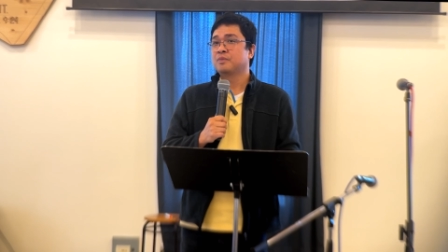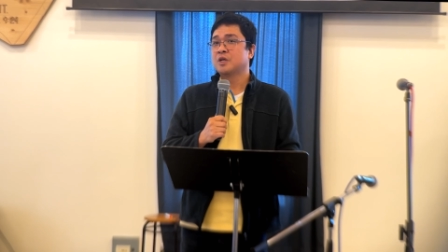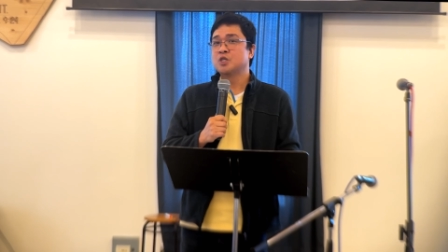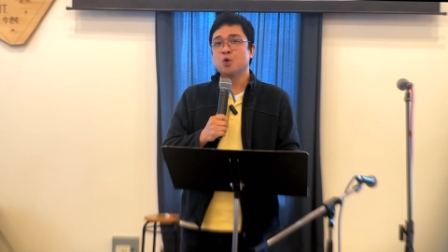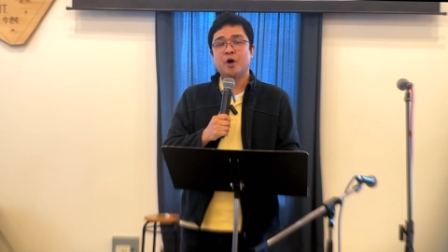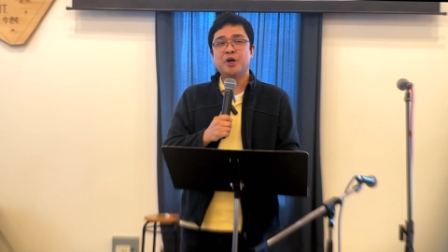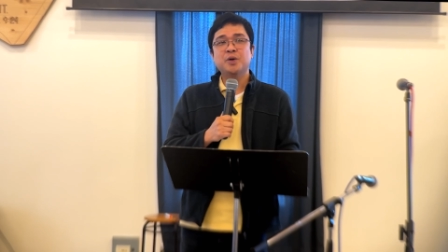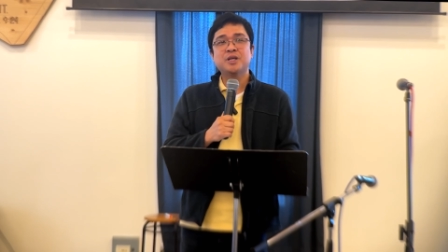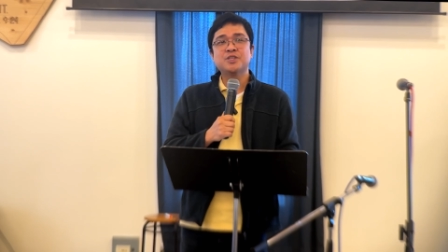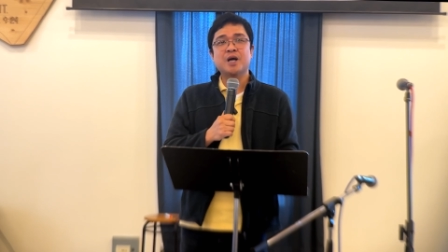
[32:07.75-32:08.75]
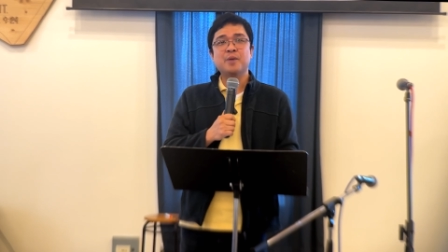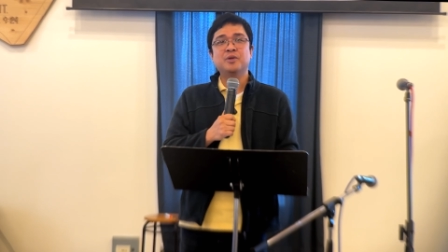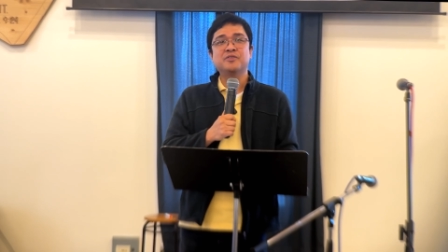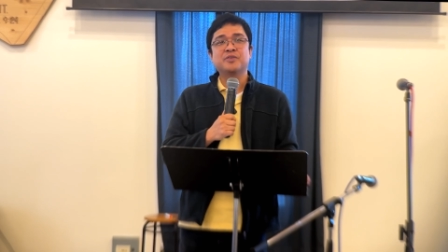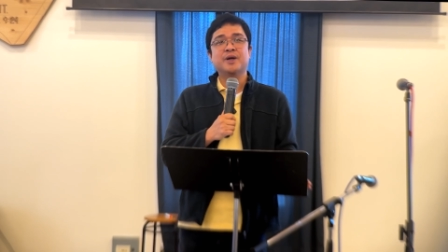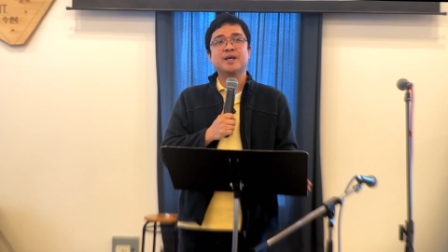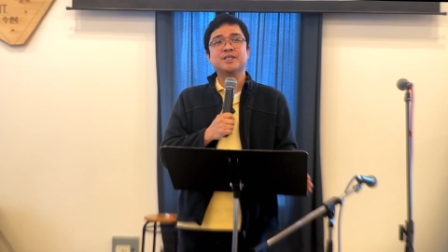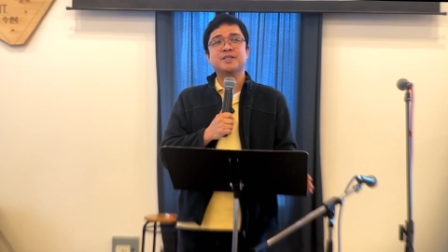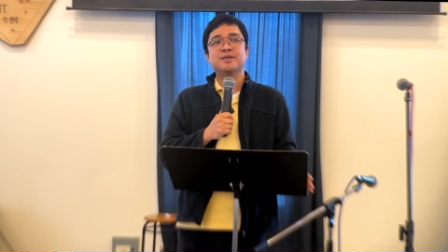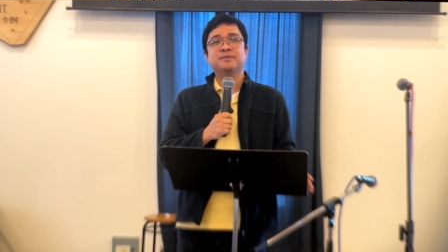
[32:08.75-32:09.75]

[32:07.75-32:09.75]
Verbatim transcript: So, are you a disciple of Christ?